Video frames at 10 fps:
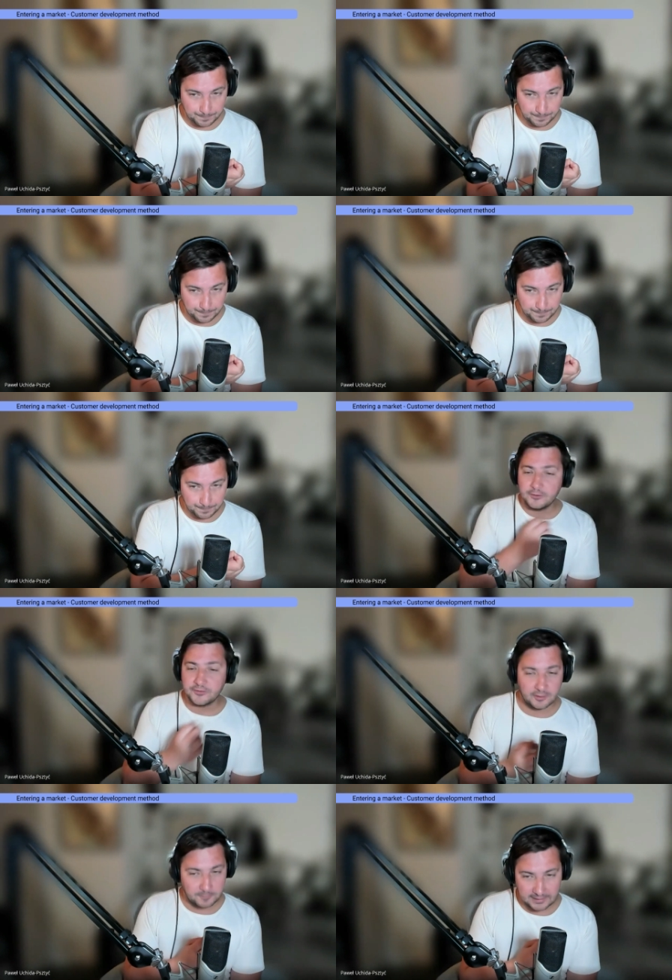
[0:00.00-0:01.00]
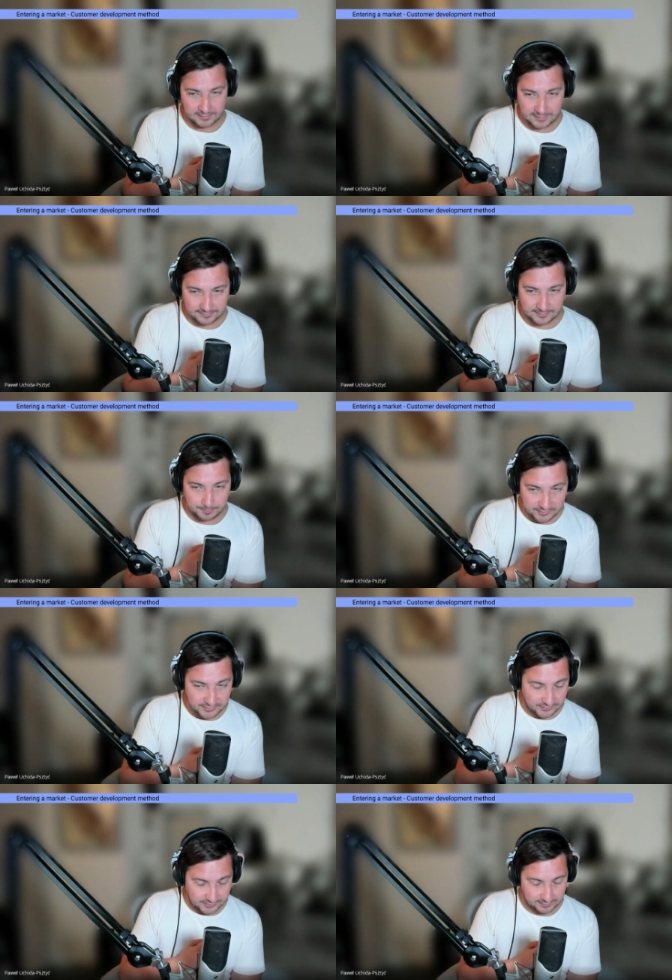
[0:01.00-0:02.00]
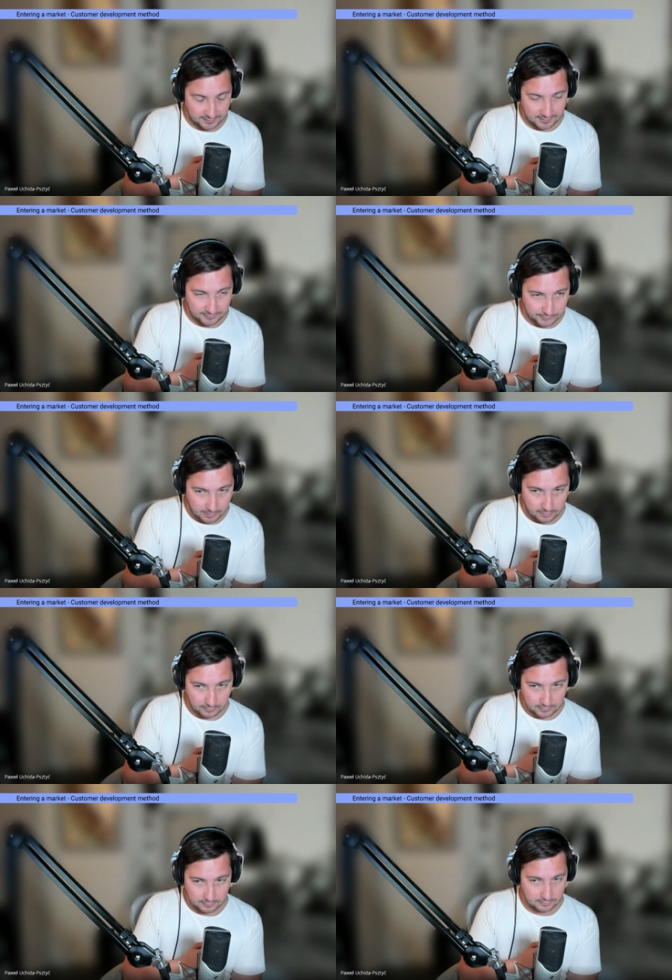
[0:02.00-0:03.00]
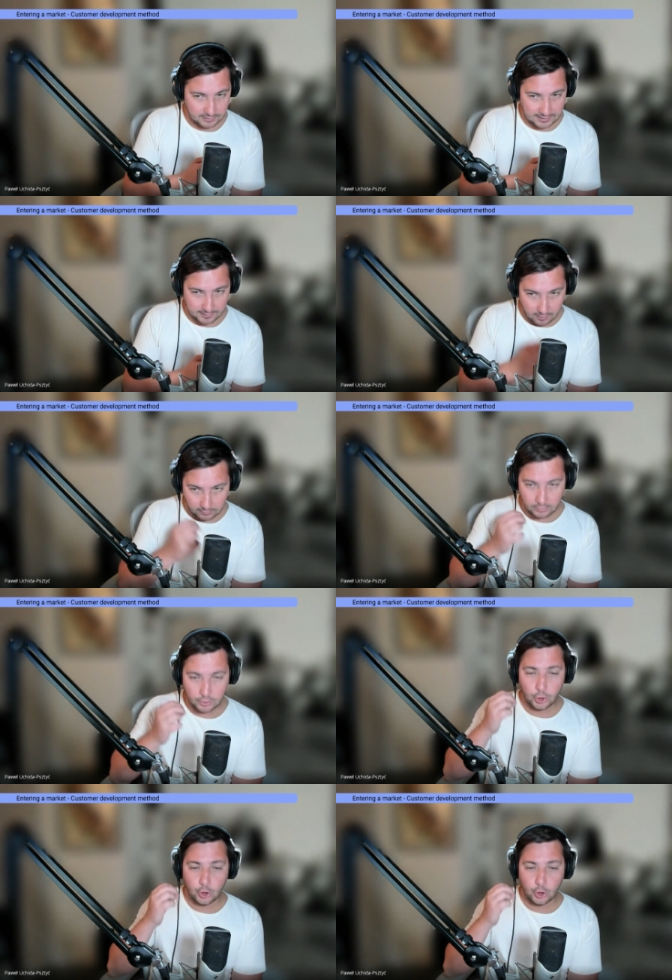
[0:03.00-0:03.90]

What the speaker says: it doesn't mean that the business idea is wrong. Not at all.